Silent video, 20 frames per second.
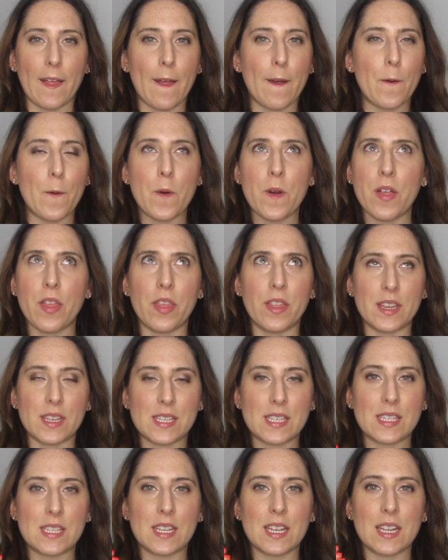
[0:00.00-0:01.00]
you,
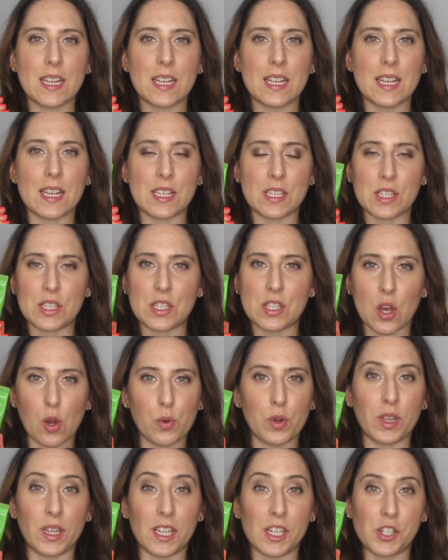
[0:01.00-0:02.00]
this is so
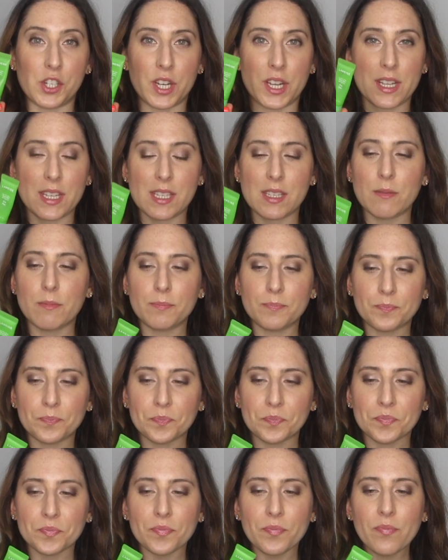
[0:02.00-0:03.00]
delicious.
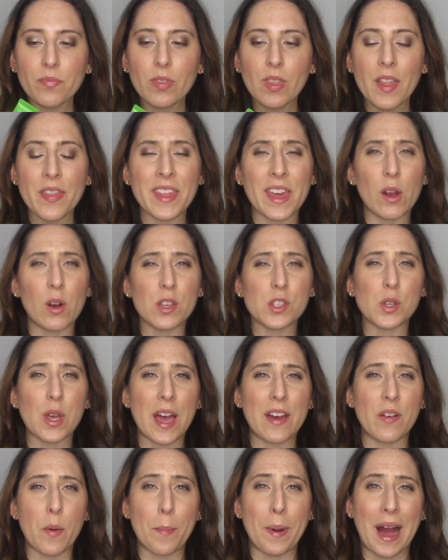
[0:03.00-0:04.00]
They also
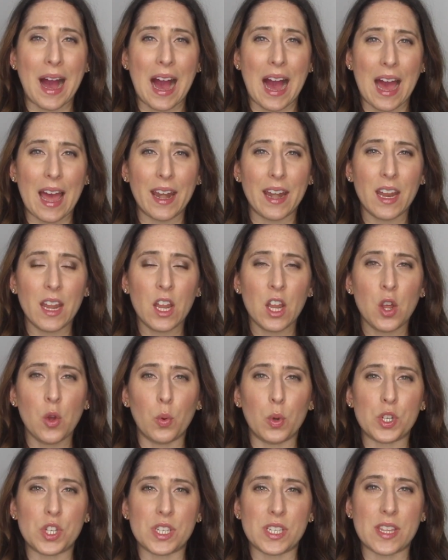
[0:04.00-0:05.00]
have a pot,
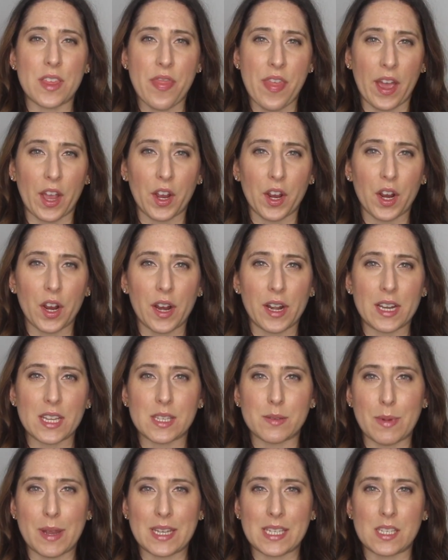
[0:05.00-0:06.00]
which is thicker, and
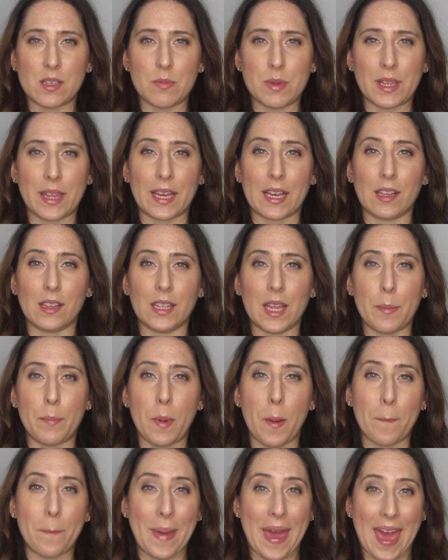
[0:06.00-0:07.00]
it's meant to be like a lip
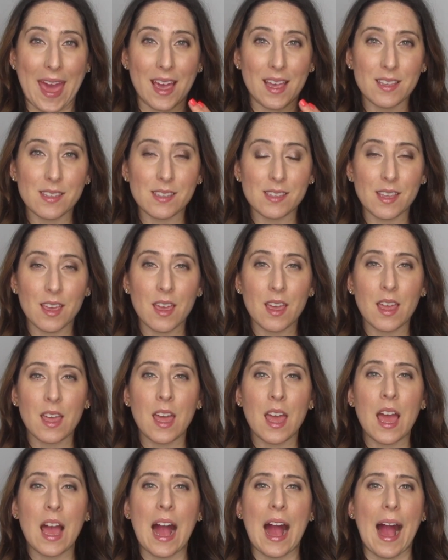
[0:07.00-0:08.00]
mask.
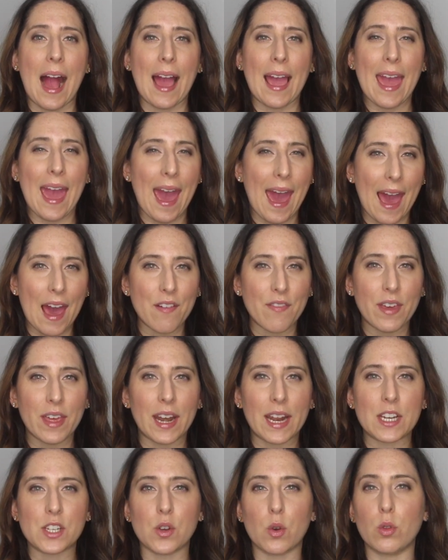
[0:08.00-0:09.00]
I have it.
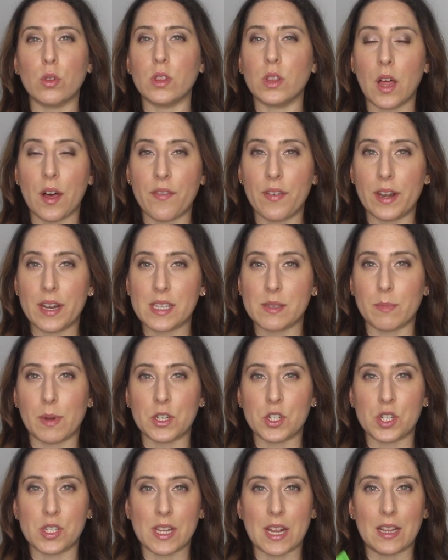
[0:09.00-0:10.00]
I don't love it as
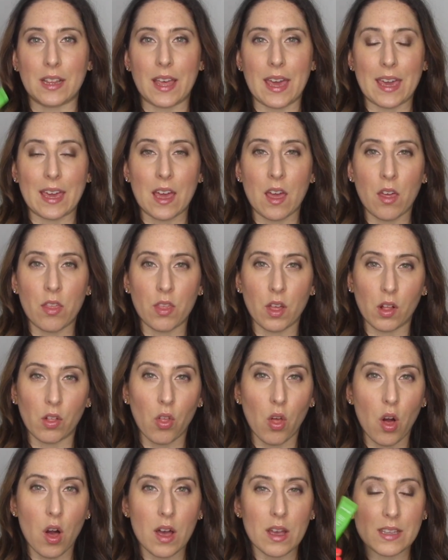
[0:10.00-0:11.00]
much as I like the
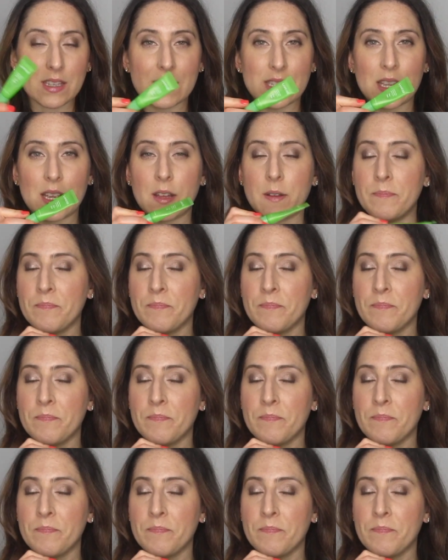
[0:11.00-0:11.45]
gloss.